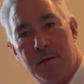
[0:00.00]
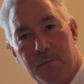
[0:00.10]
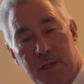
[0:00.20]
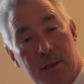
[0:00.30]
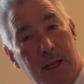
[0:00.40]

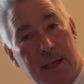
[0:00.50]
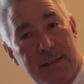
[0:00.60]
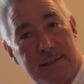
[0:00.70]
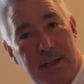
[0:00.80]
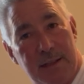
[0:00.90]
But like I
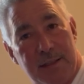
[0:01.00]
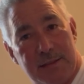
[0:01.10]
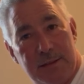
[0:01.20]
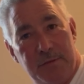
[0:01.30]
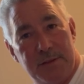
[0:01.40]
said, this
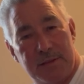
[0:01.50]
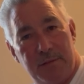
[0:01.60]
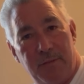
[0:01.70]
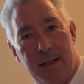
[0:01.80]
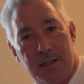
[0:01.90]
stuff is
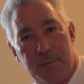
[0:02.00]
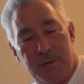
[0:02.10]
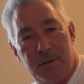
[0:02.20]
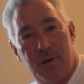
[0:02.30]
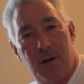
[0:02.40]

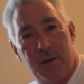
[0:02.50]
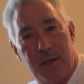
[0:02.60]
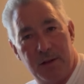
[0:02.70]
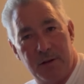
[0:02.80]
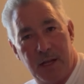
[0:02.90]
available on the
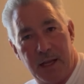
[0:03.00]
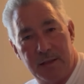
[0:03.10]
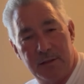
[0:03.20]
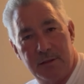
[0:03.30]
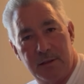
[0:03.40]
internet,
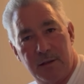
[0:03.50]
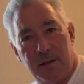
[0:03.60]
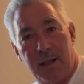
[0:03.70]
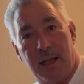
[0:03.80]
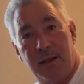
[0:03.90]

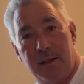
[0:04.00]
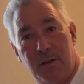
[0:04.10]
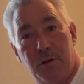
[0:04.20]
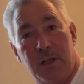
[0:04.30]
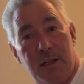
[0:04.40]
and
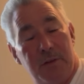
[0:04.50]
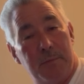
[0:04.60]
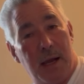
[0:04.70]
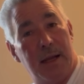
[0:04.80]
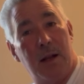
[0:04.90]
you could even
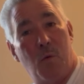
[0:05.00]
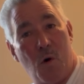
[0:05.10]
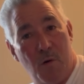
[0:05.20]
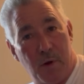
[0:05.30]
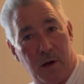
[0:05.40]
buy it at
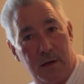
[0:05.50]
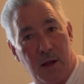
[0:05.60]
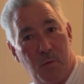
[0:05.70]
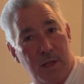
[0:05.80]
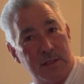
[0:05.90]
Walmart at
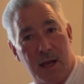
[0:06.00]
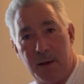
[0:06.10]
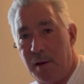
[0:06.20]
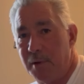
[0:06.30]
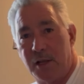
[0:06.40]
one time.
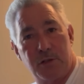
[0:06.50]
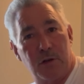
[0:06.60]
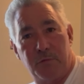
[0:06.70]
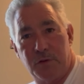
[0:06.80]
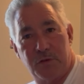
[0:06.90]
I'm not sure
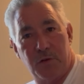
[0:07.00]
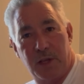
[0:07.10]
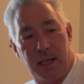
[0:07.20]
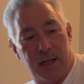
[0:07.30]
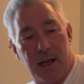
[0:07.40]
if you still
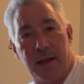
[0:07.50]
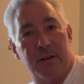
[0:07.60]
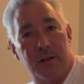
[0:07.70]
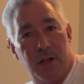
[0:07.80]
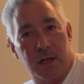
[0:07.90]
can. I
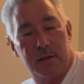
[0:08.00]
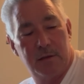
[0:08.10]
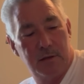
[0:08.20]
haven't looked.